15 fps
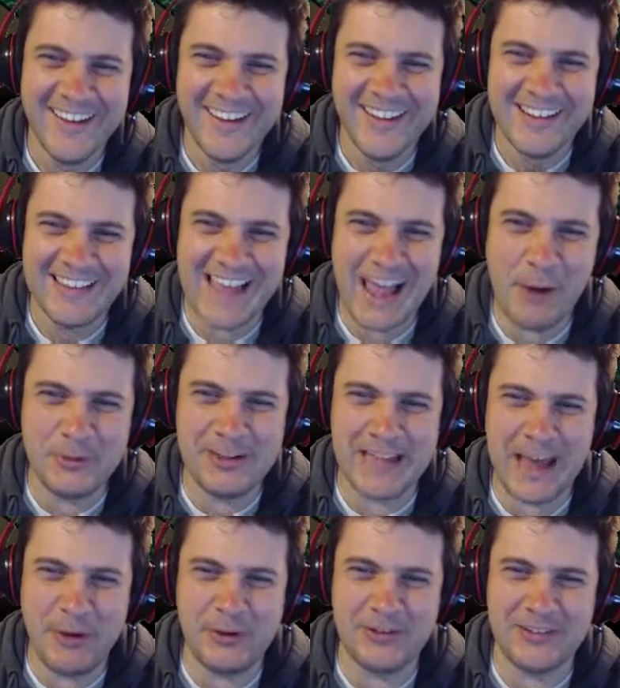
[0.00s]
Loud,
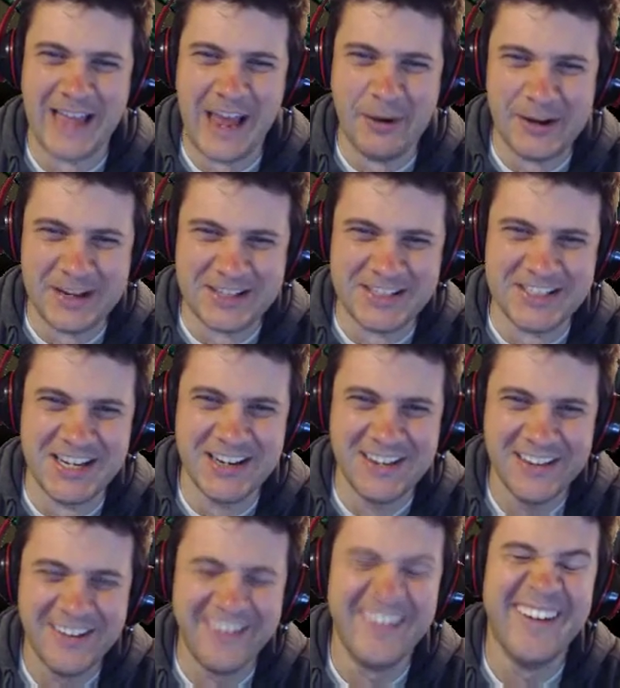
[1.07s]
louder, loudest?
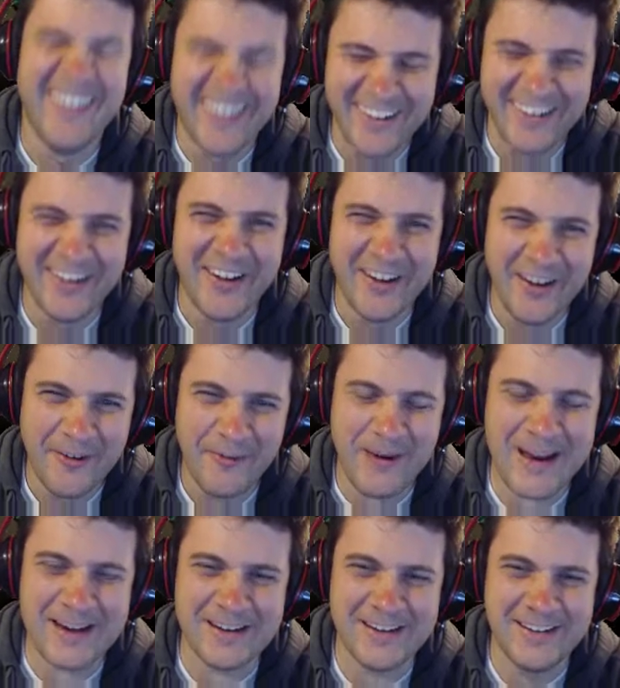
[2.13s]

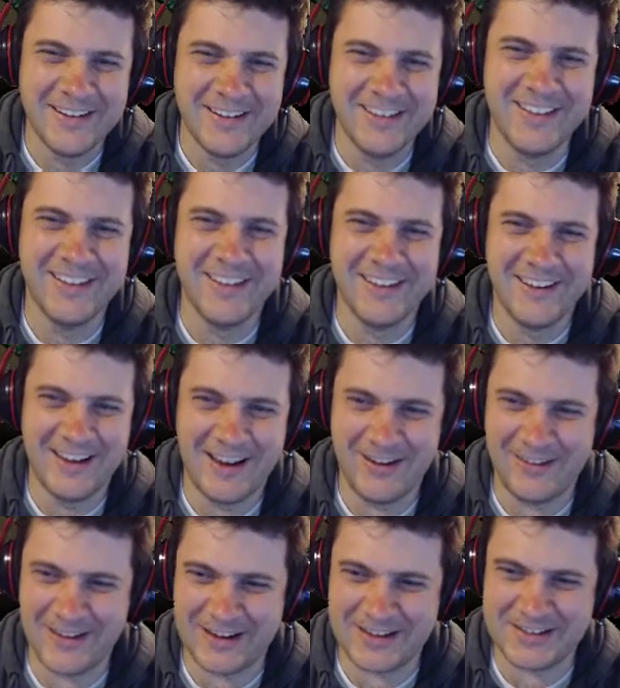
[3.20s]
What?
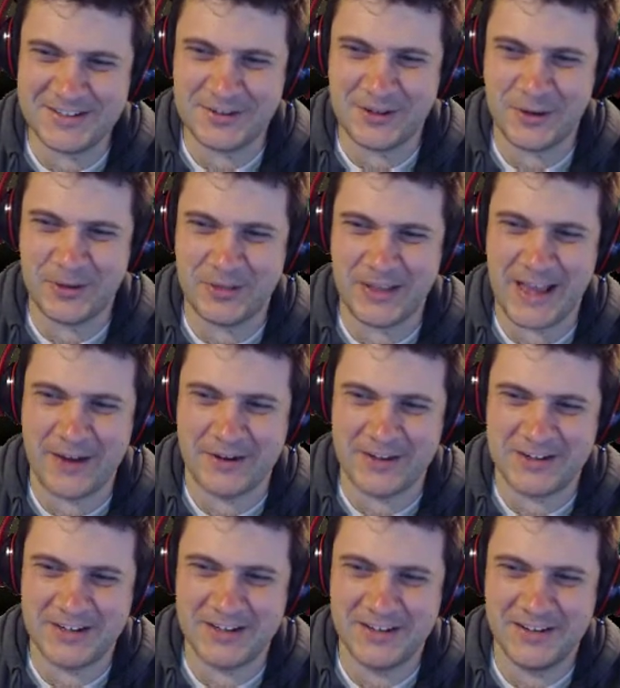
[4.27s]
Oh, I guess I'll go with loudest.